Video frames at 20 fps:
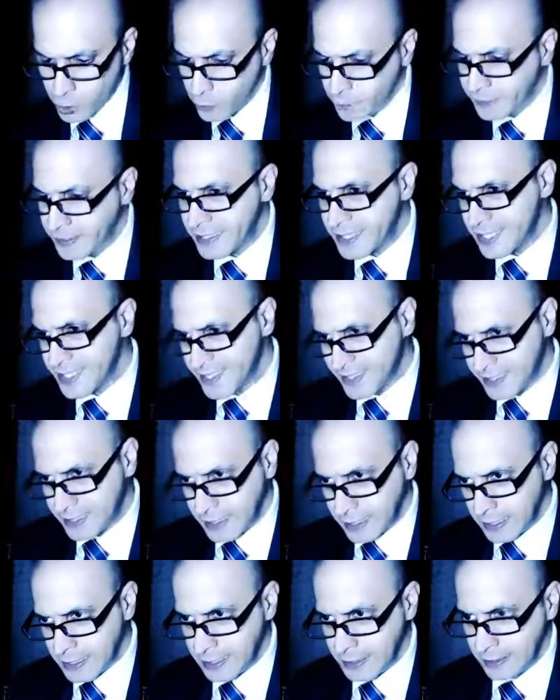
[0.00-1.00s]
this
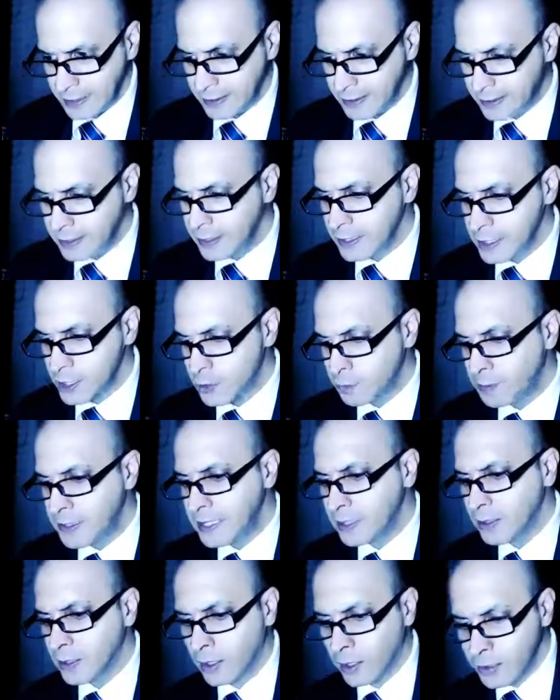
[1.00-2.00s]
day, he is
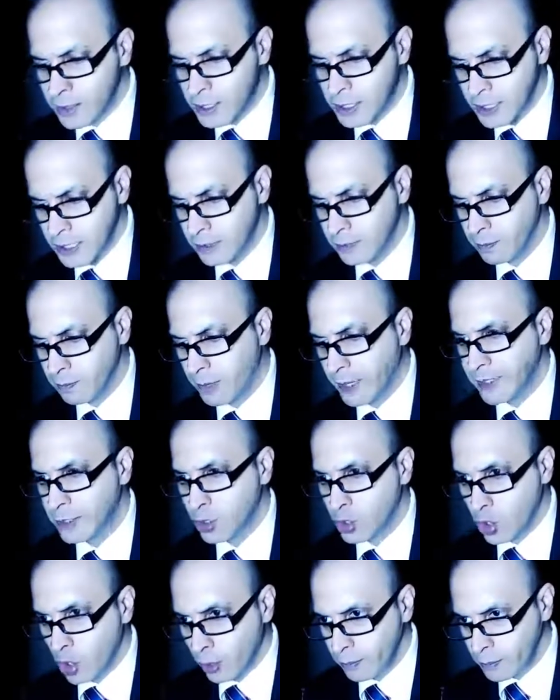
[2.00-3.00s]
being hunted by
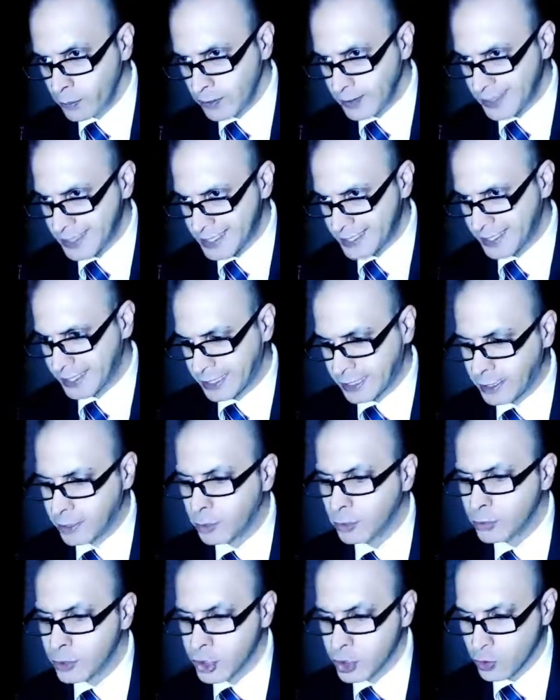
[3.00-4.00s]
communist
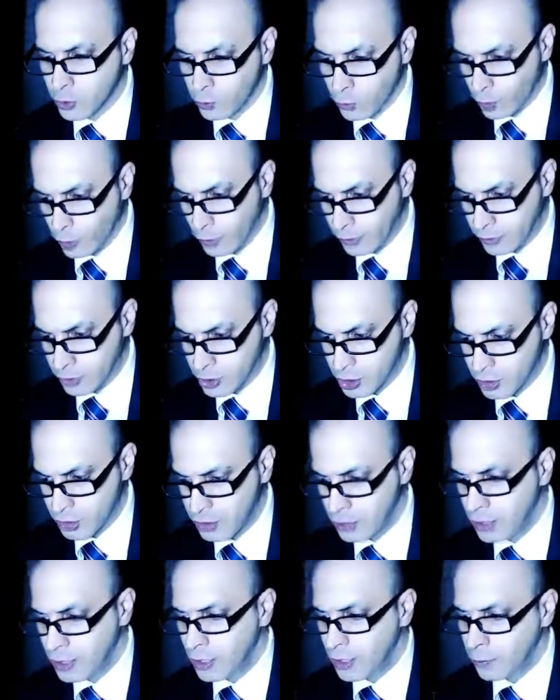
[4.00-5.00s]
kill squads
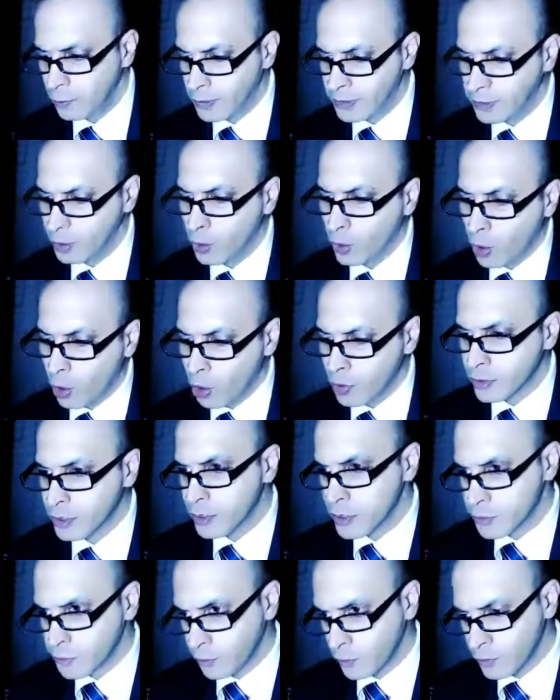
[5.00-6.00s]
with
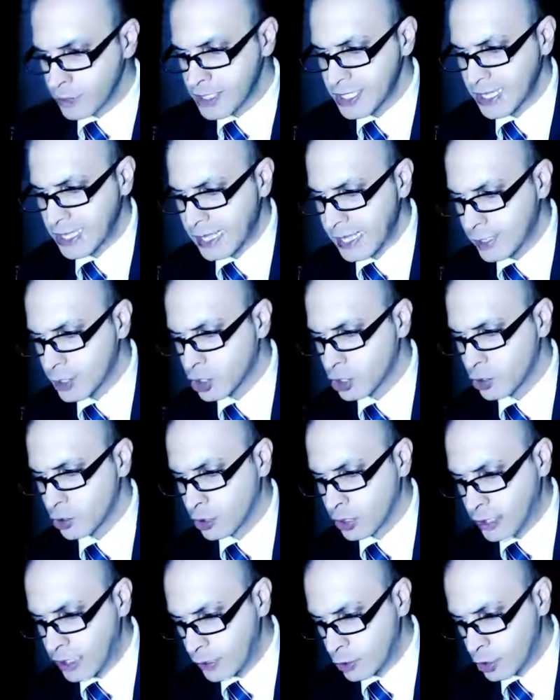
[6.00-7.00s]
orders for his
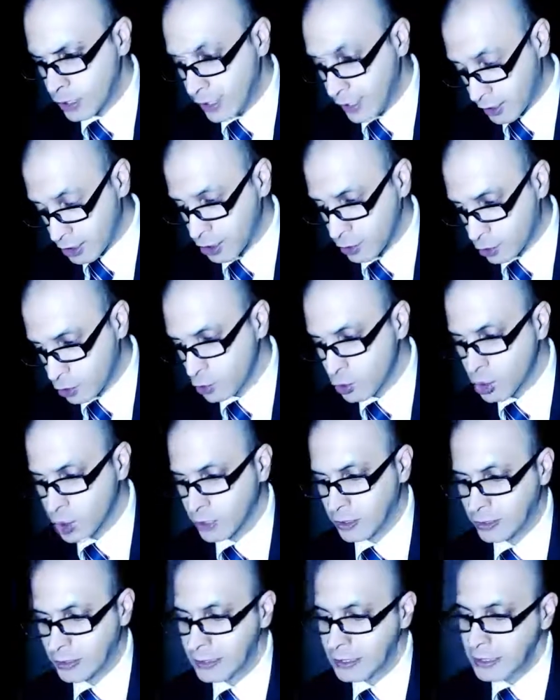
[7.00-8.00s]

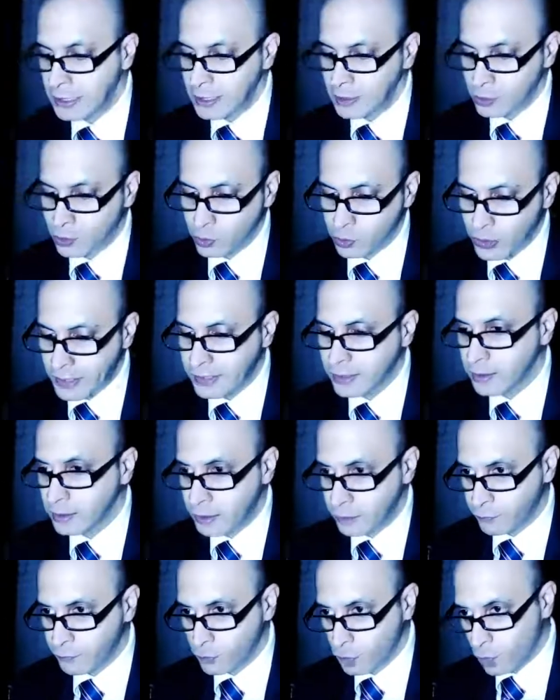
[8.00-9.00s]
execution
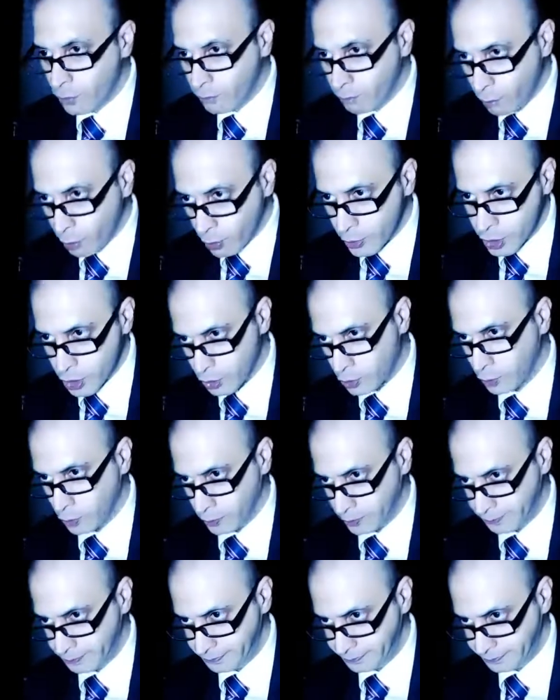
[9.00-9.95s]
directly from Moscow.